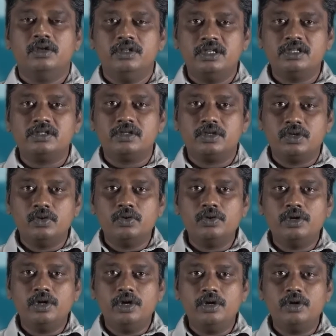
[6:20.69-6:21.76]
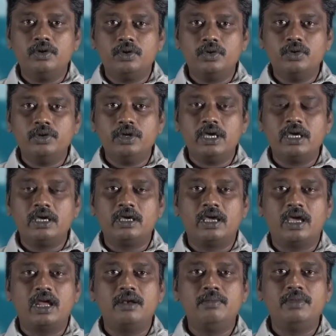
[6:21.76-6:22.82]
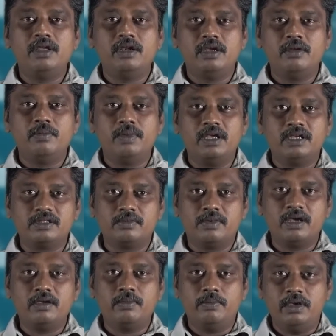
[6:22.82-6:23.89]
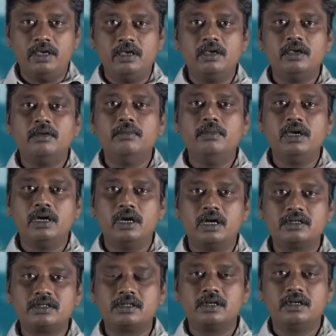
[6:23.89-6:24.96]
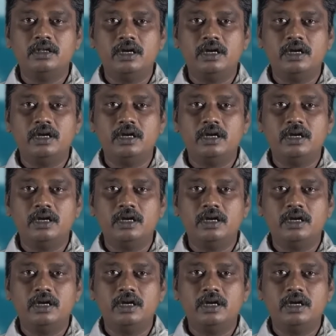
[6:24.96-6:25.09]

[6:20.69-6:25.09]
This Q into 2A can be replaced by P because